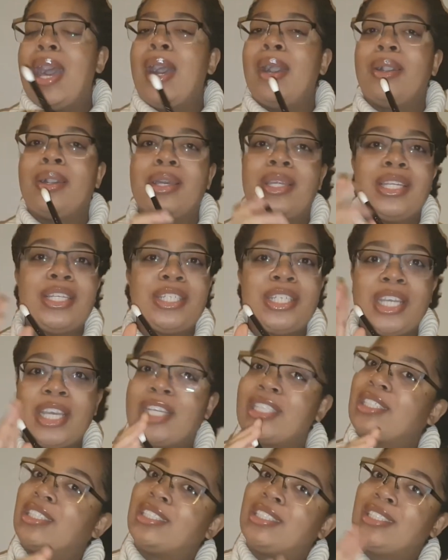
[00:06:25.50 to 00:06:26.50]
I'm gonna
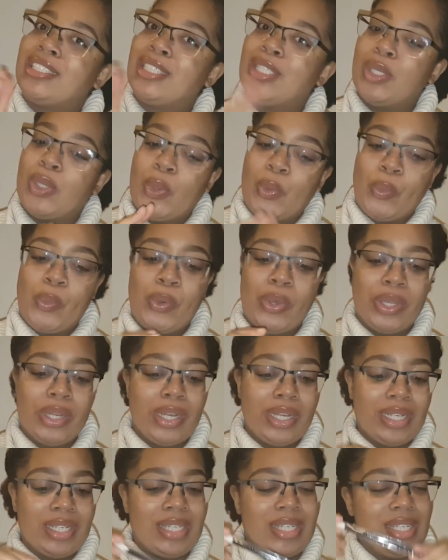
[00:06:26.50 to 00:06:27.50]
check to see what
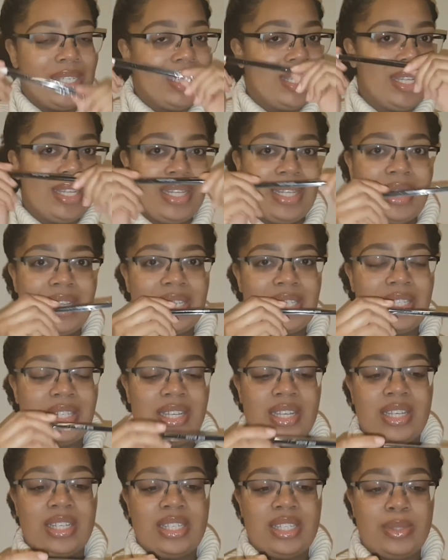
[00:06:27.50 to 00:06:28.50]
this
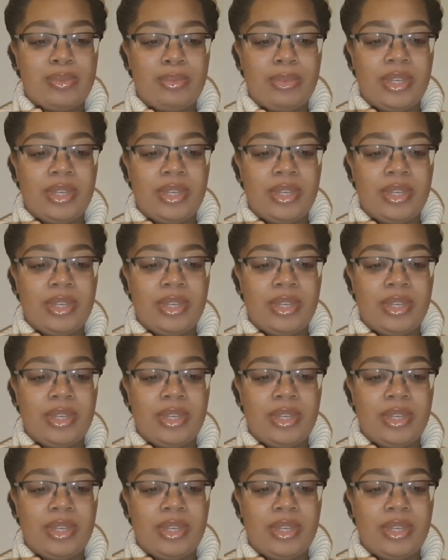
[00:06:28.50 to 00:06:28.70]
does,